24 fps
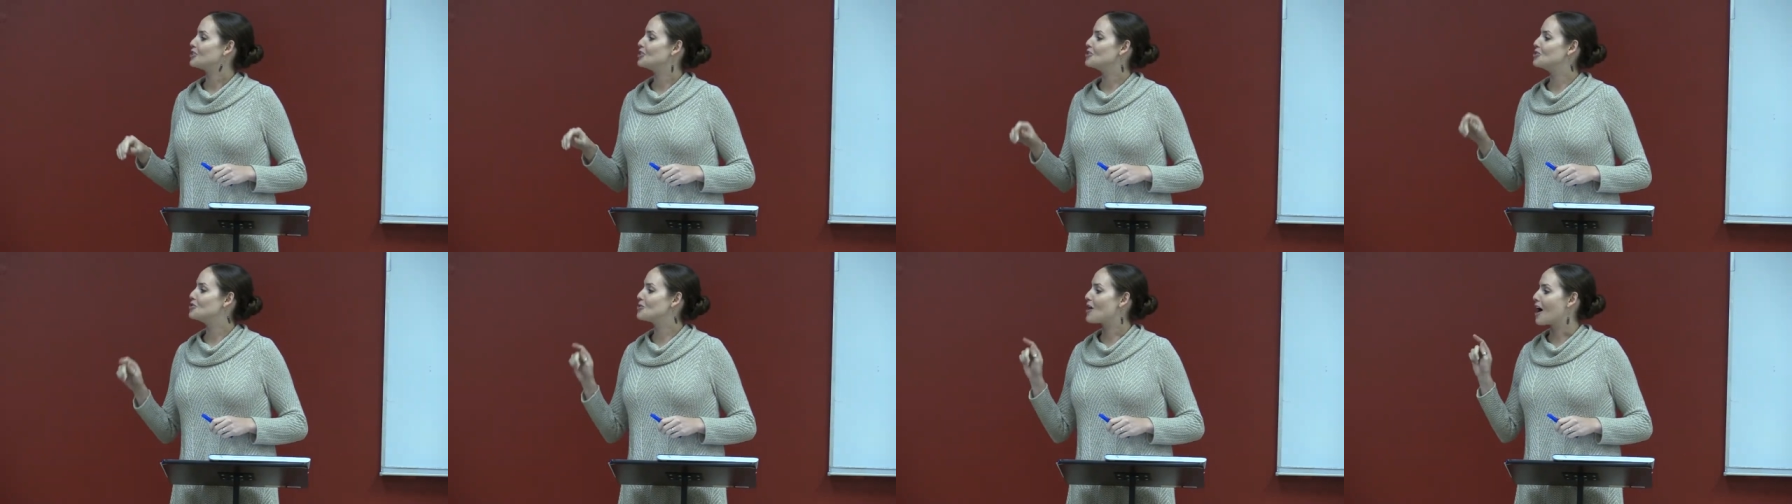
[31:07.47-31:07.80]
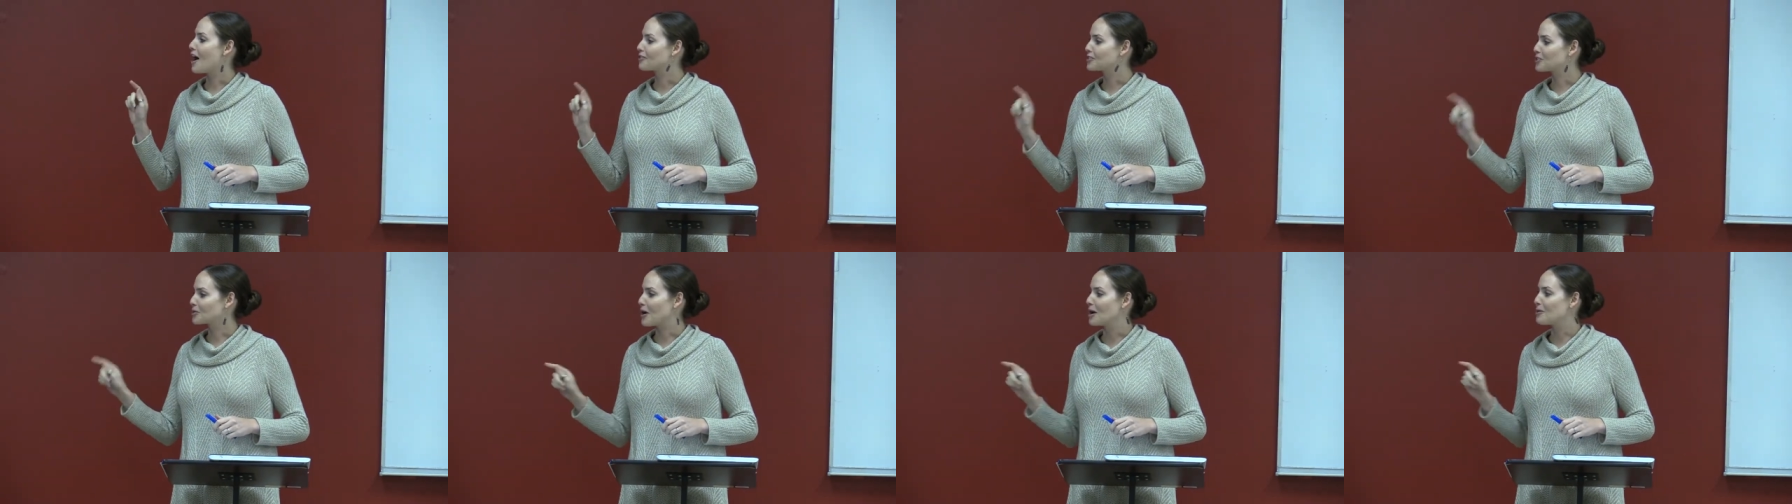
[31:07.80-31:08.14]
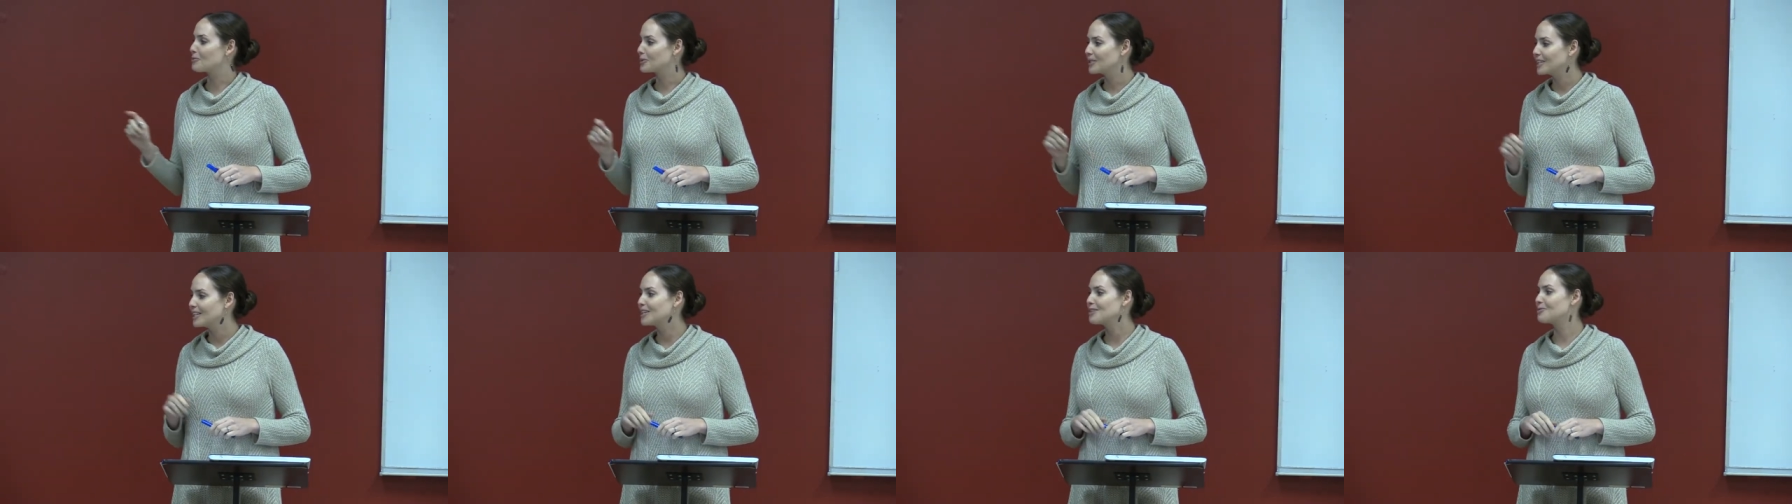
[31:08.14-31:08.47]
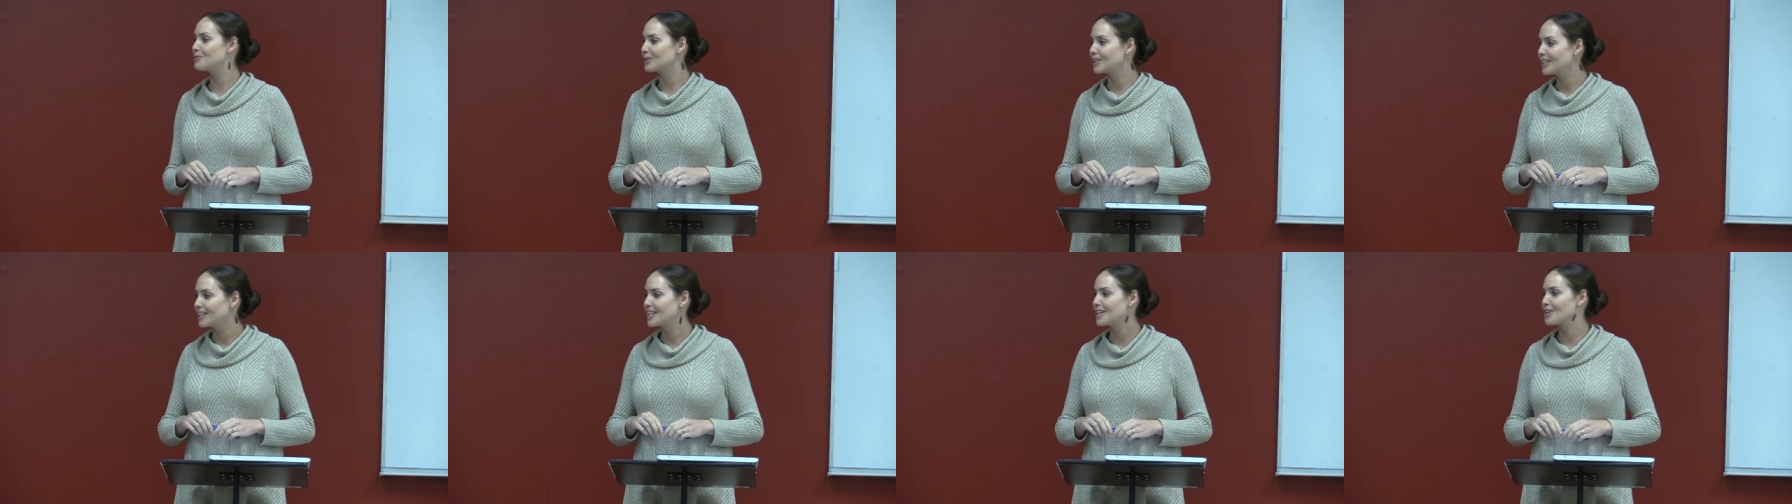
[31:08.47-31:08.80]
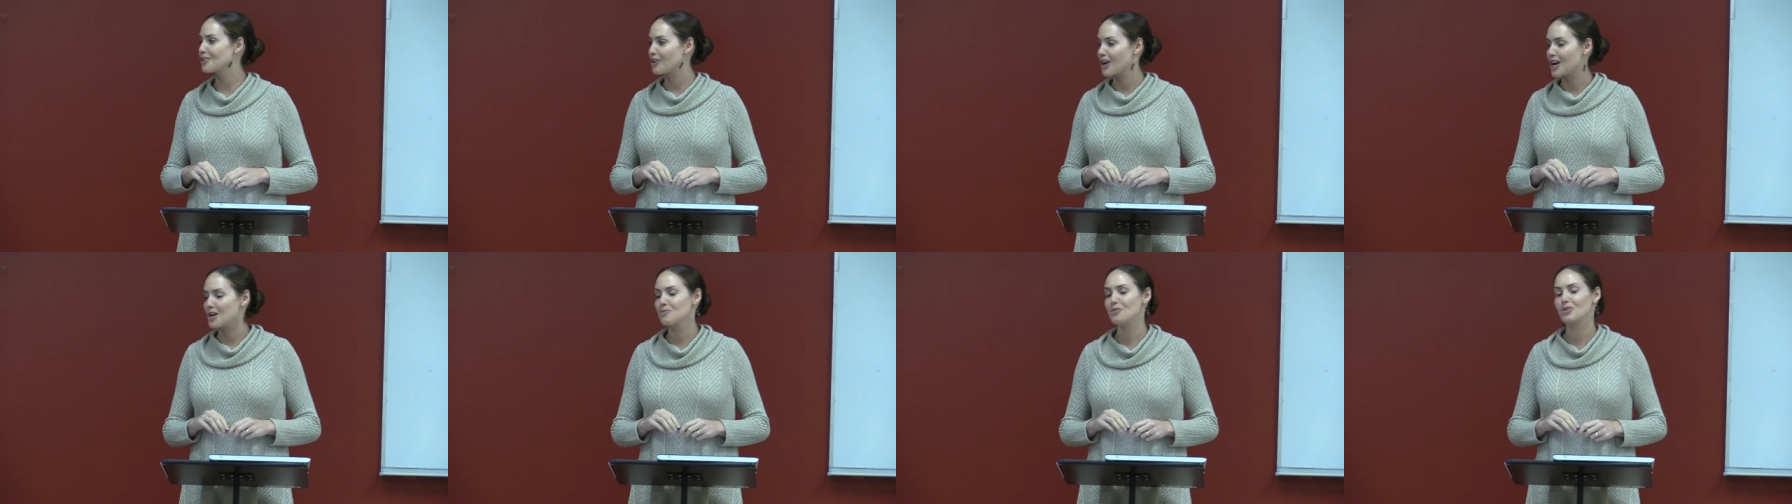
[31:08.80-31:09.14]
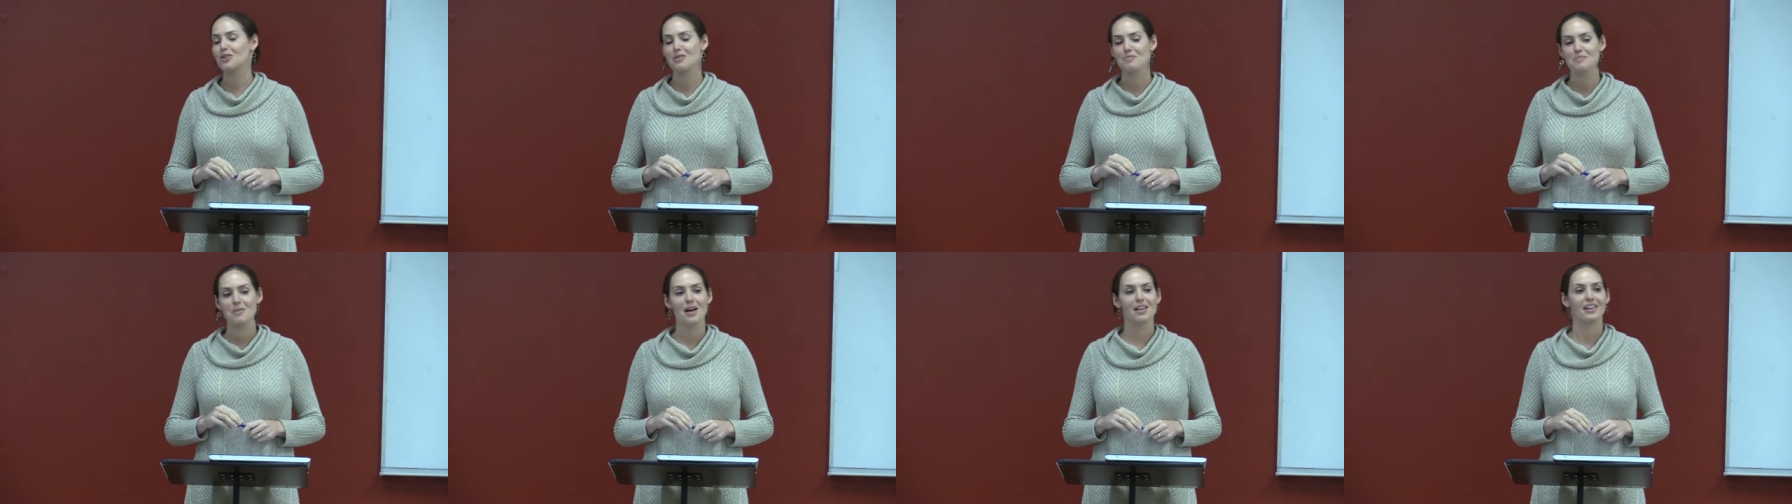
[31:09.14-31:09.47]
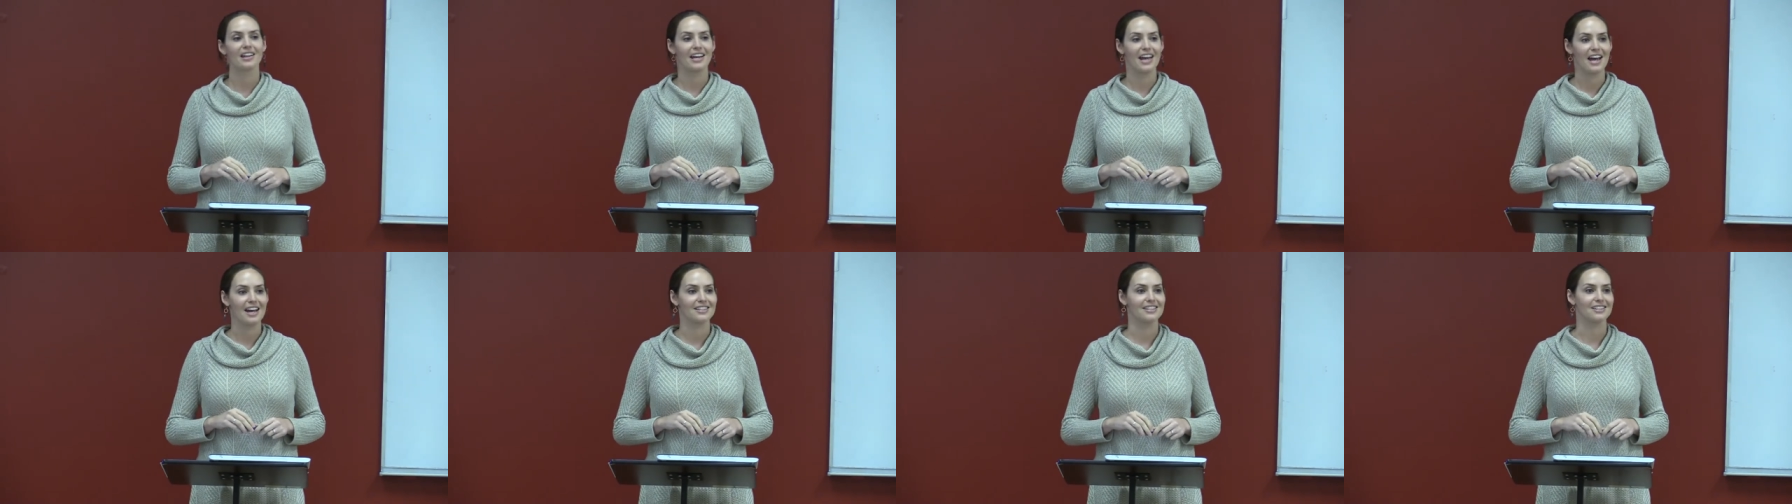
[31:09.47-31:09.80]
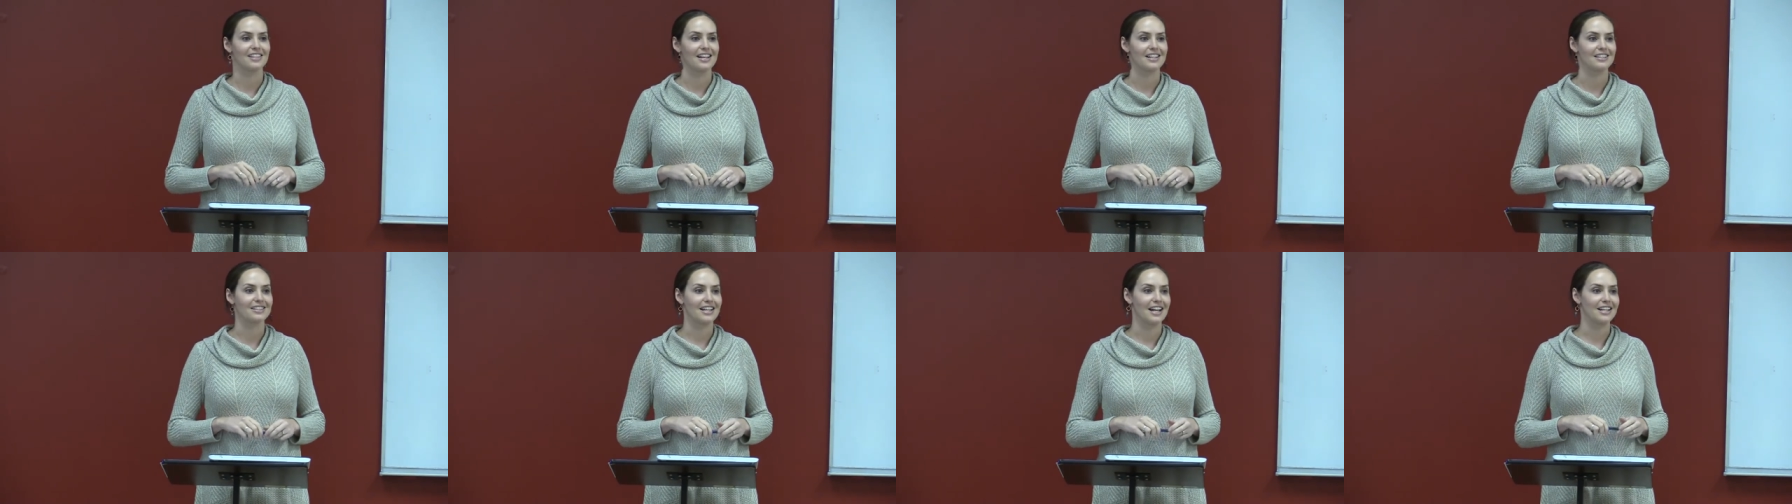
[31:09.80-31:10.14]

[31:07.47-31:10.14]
you have to write really, really incredible, compelling essays.